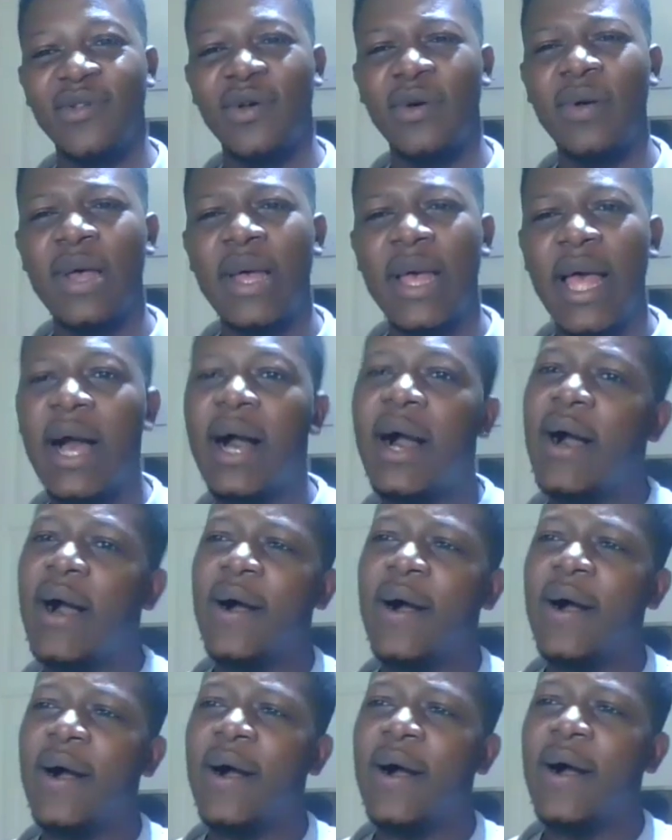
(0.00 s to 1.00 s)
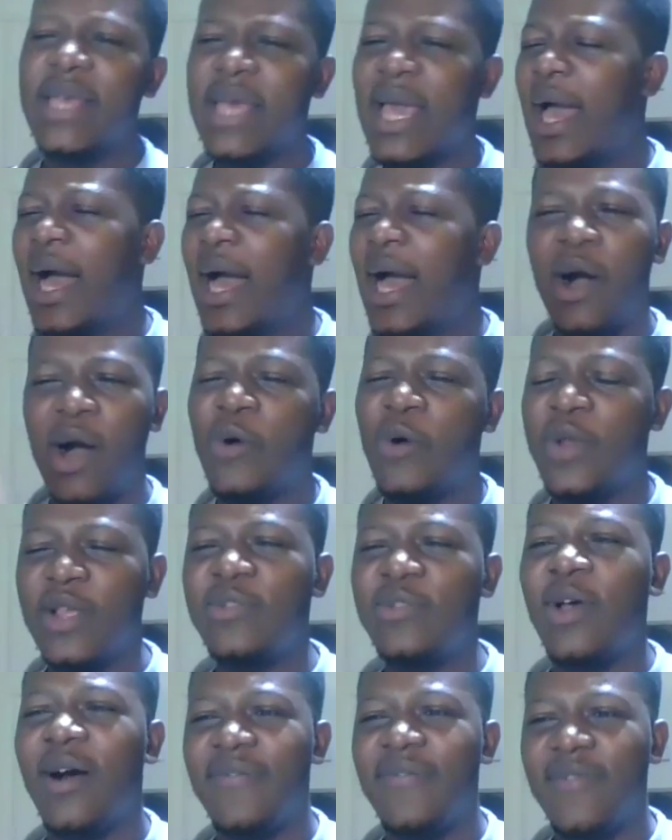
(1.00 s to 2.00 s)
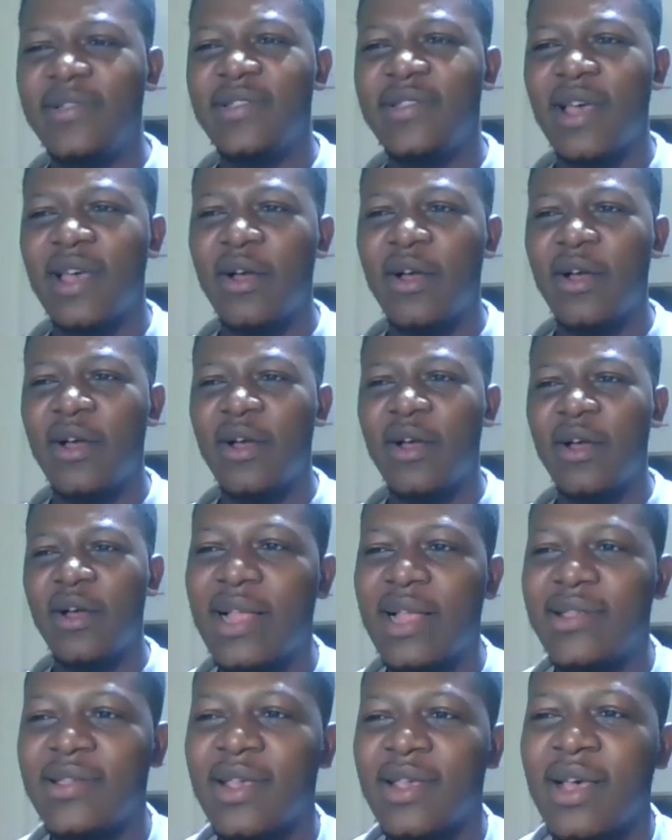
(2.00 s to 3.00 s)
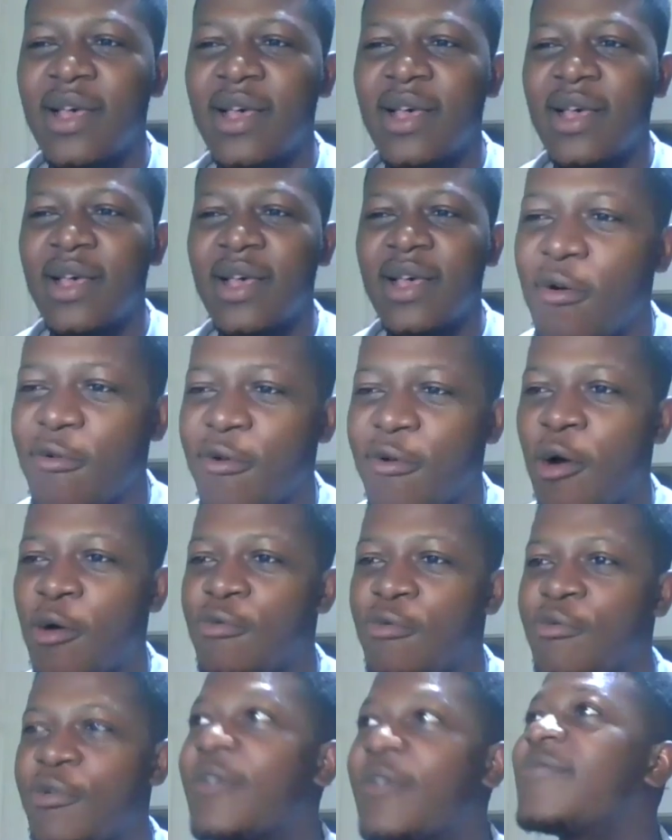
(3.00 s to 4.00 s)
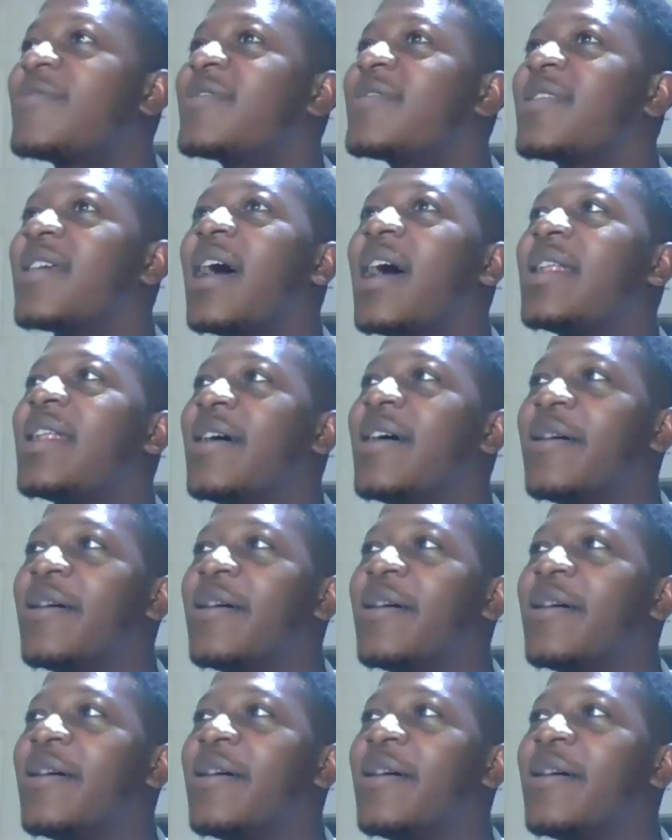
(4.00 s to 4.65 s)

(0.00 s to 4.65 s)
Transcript: So I'll need to have a second look at coral reefs, and